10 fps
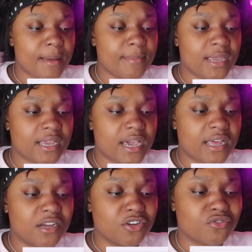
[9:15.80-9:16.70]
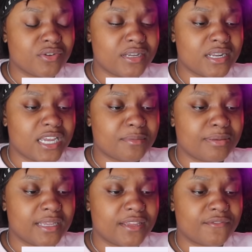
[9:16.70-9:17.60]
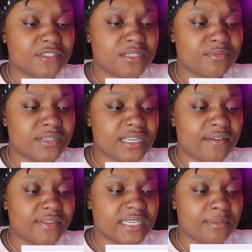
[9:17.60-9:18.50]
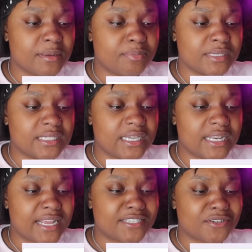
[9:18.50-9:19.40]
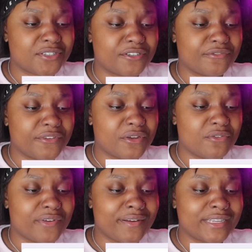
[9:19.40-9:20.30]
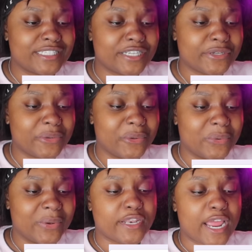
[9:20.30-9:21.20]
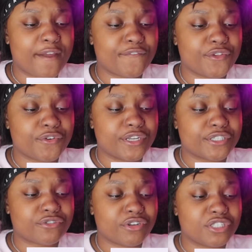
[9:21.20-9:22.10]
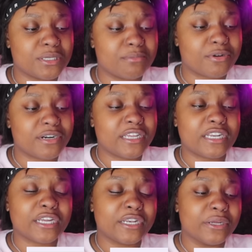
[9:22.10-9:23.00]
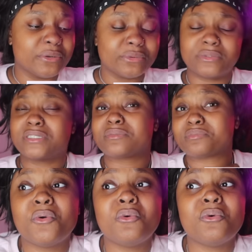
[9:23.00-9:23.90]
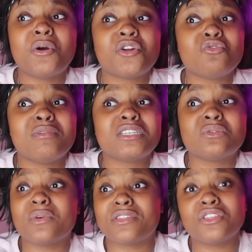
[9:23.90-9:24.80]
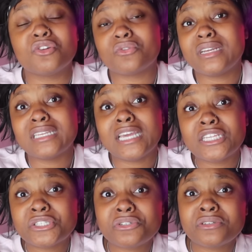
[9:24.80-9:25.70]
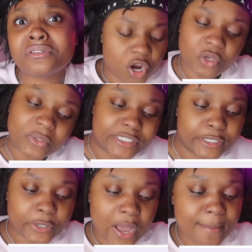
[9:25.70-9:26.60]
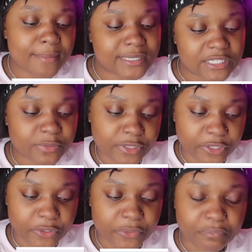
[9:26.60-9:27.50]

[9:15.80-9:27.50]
My man got a green eggplant and for some reason, every time he puts it in, I start to feel very tingled. And after it starts to burn, and it glows. Who are you messing with? The Green Lantern? Are you single? I'm obsessed with you.